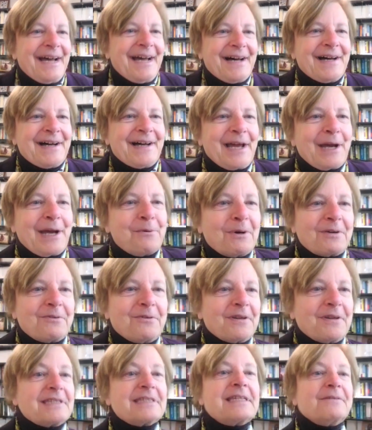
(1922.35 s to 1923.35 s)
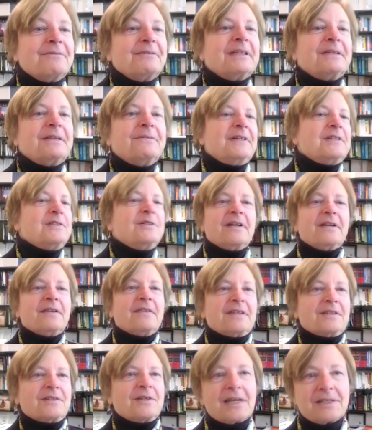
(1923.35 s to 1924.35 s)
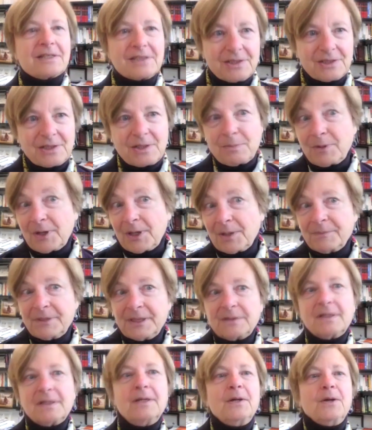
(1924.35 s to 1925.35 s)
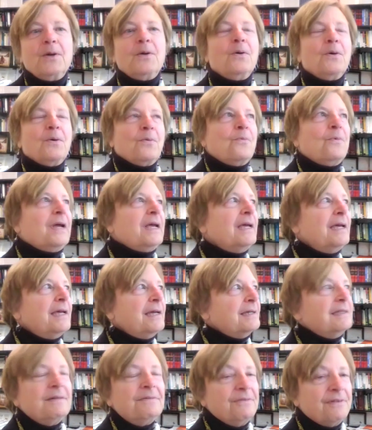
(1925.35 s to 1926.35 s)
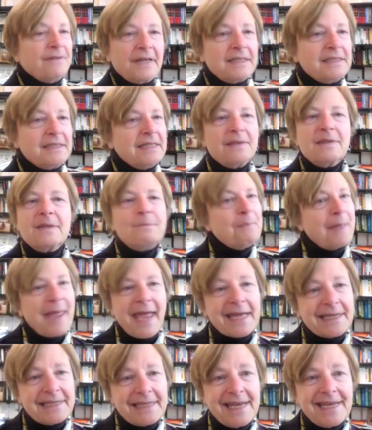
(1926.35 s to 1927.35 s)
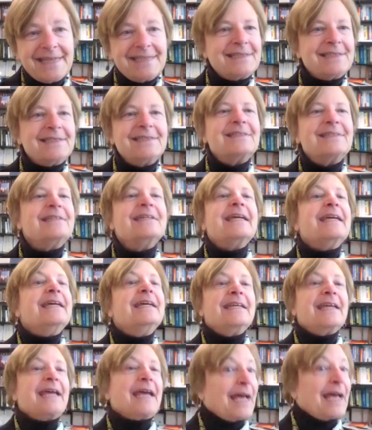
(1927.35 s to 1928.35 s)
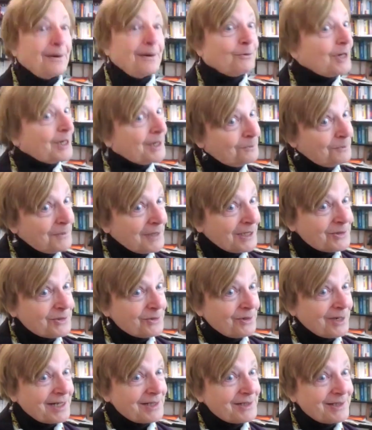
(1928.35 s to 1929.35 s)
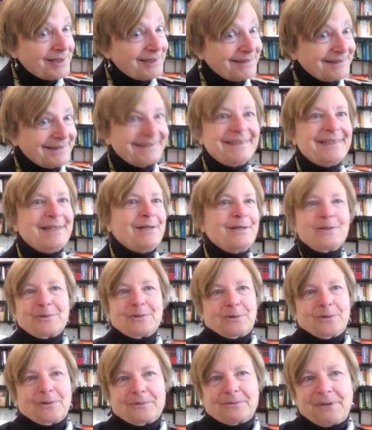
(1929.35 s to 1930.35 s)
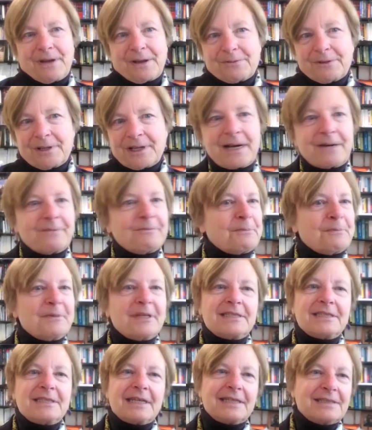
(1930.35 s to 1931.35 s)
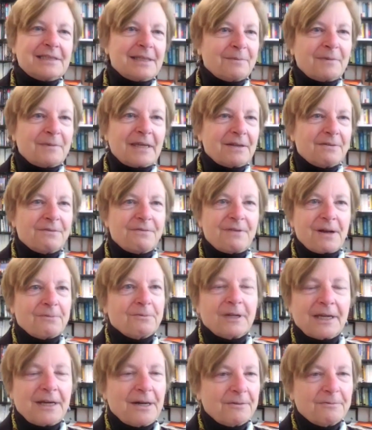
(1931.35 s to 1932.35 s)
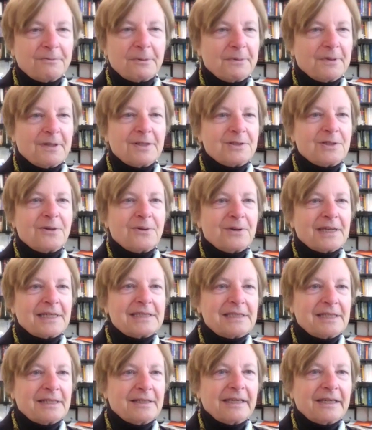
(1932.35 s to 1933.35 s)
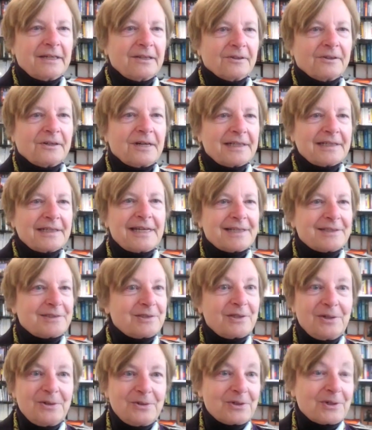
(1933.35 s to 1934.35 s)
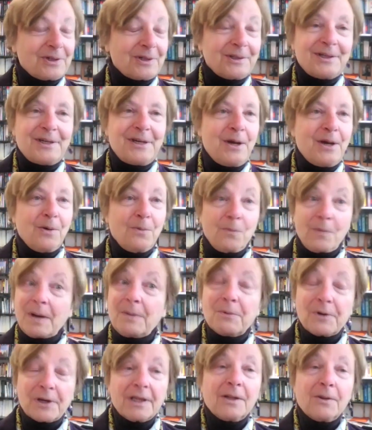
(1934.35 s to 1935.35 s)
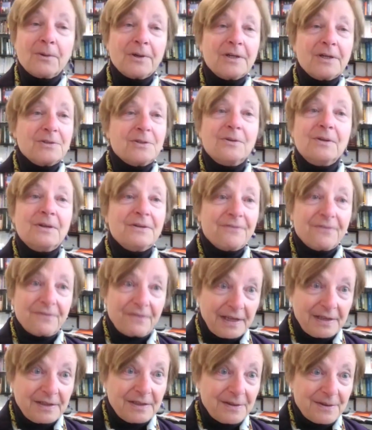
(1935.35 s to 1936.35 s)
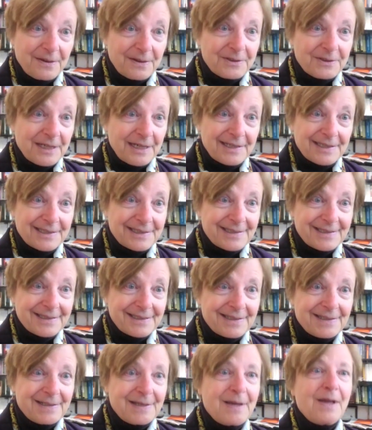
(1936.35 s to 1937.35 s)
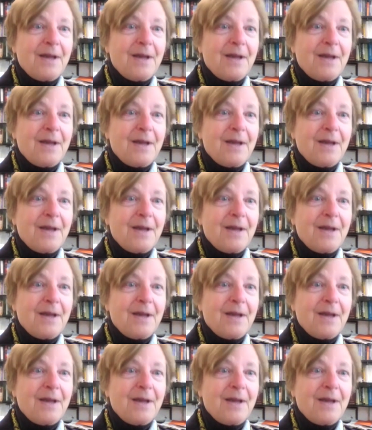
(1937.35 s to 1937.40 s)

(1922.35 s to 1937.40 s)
I worked for the Civil Division of the Justice Department. We defended the bad cases in every administration. Sue the federal government, say something the federal government is doing is illegal or unconstitutional. We were the lawyers who defended those cases.